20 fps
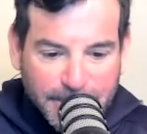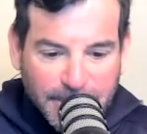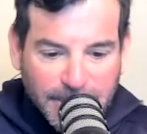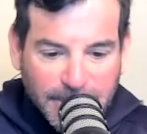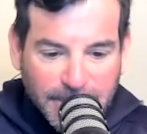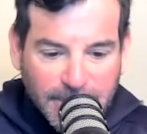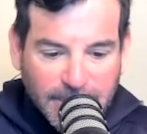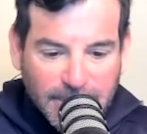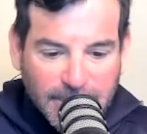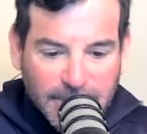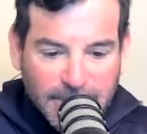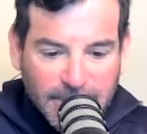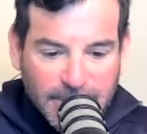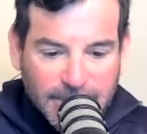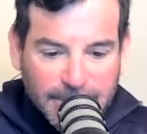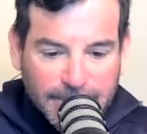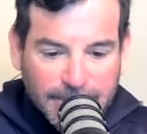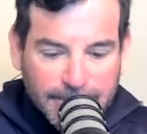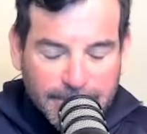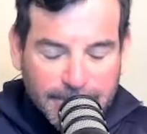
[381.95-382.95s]

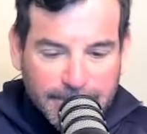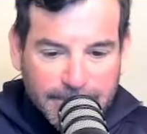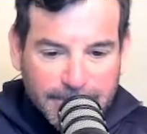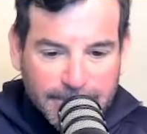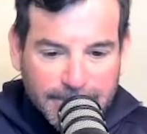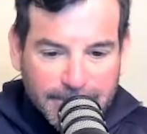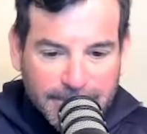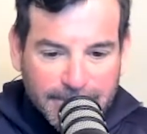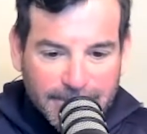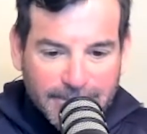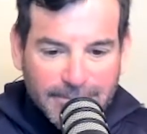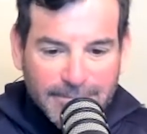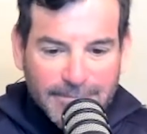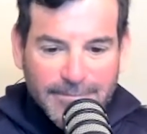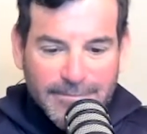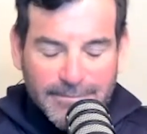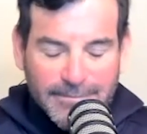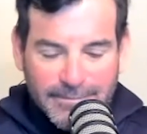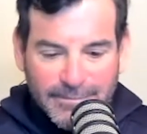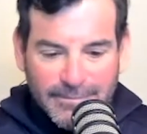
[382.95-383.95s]

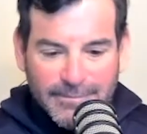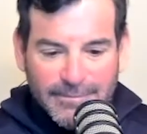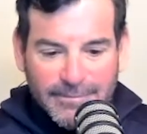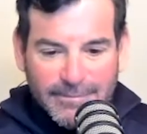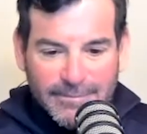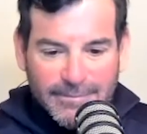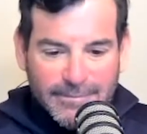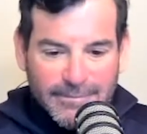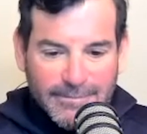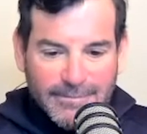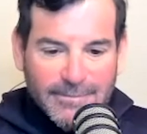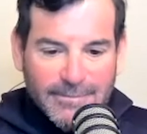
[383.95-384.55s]
Nothing is said.